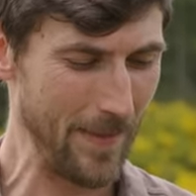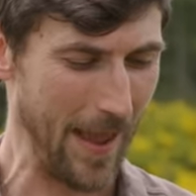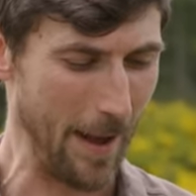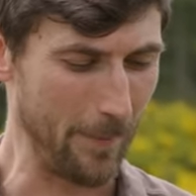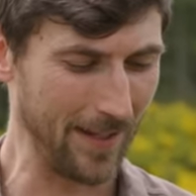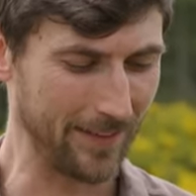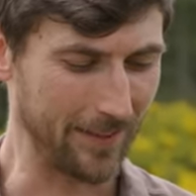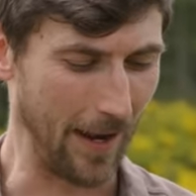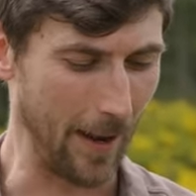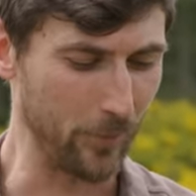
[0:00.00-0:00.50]
How
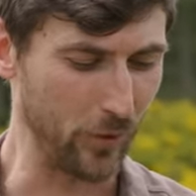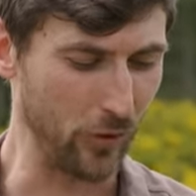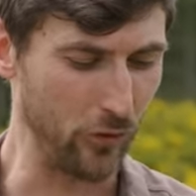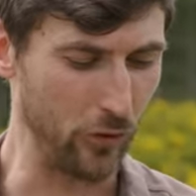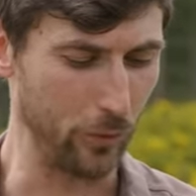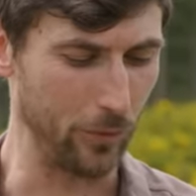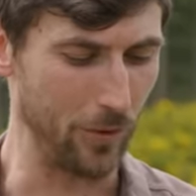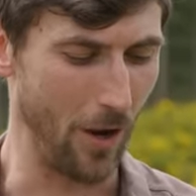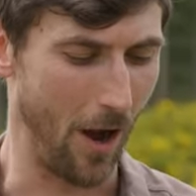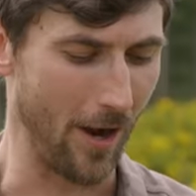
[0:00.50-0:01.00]
many times did
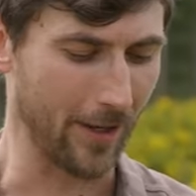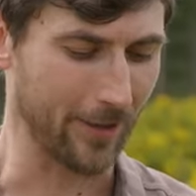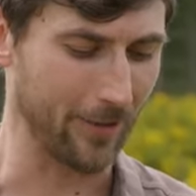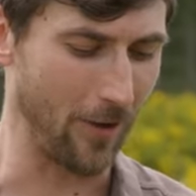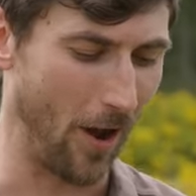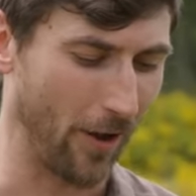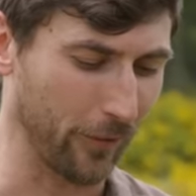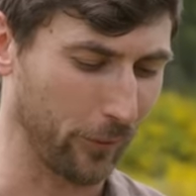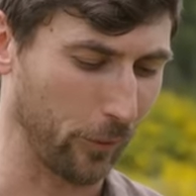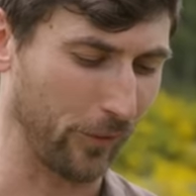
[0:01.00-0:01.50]
you knock
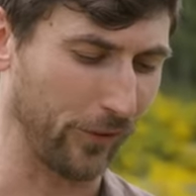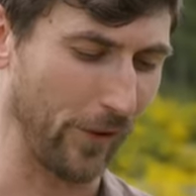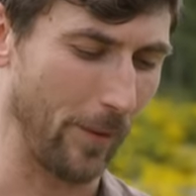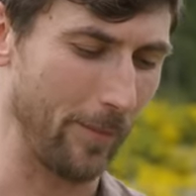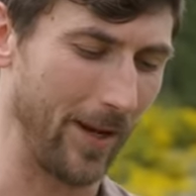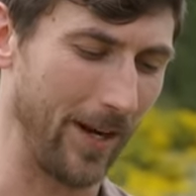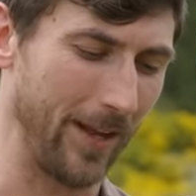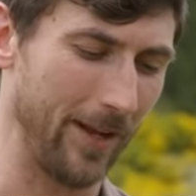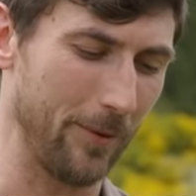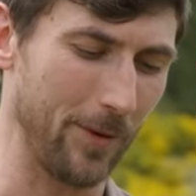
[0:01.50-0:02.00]
nods with
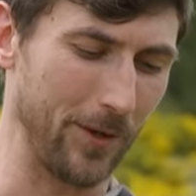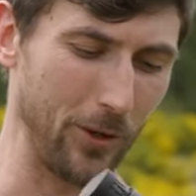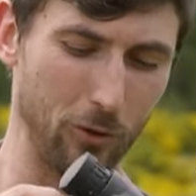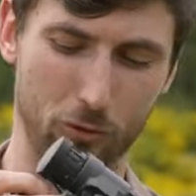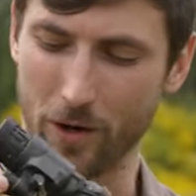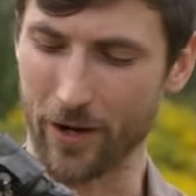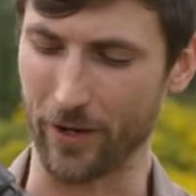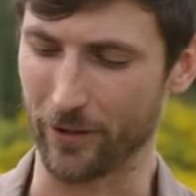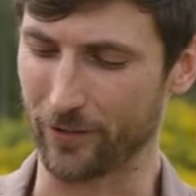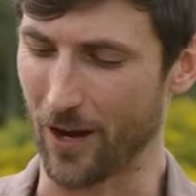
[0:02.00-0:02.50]
somebody when you were
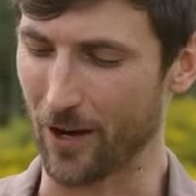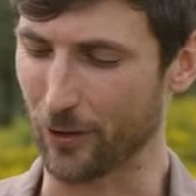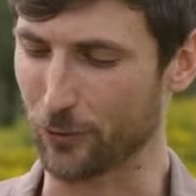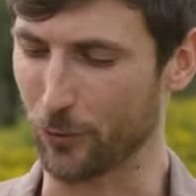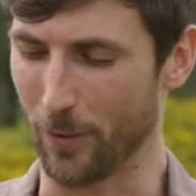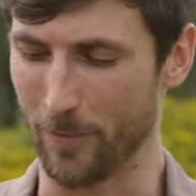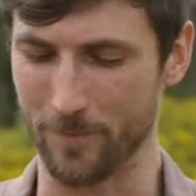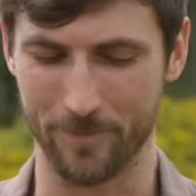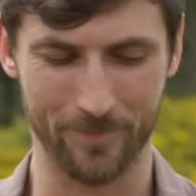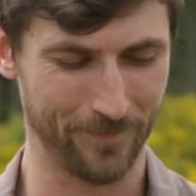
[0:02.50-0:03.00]
trying to talk I
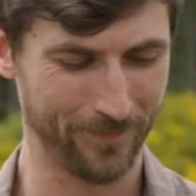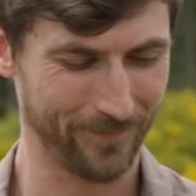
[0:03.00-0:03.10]
to them? I ran